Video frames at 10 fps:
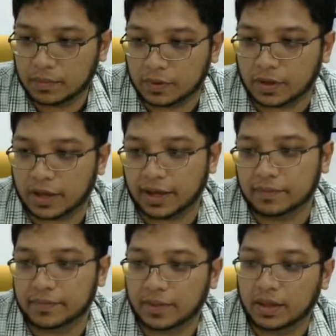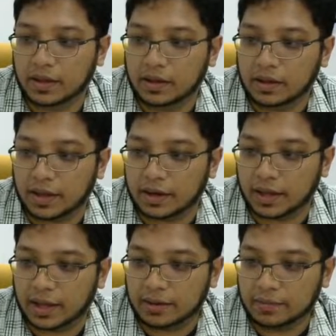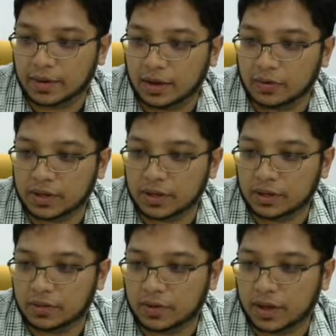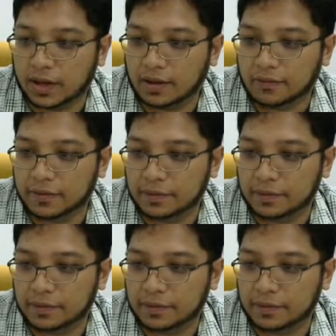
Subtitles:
Okay, and then down here you have